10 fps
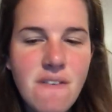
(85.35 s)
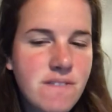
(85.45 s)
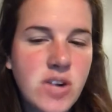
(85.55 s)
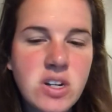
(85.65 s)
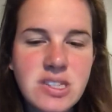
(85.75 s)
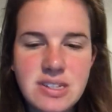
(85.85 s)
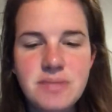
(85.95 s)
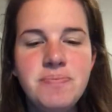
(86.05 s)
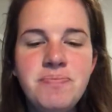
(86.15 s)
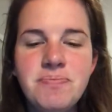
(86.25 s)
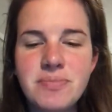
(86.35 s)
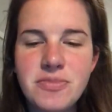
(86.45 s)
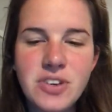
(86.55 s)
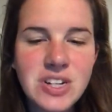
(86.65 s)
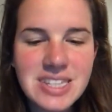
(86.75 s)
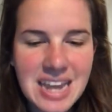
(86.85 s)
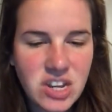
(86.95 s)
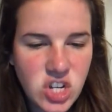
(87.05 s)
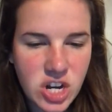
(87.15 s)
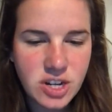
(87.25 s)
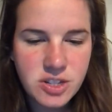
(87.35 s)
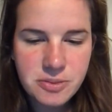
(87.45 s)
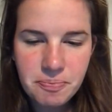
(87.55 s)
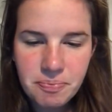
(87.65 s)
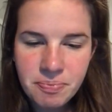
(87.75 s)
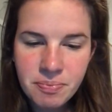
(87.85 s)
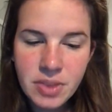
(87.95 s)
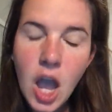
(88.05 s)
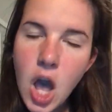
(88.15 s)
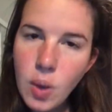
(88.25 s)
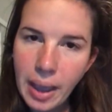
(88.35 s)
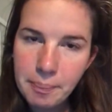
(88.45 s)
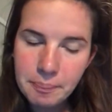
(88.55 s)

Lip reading: First day jitters. Okay,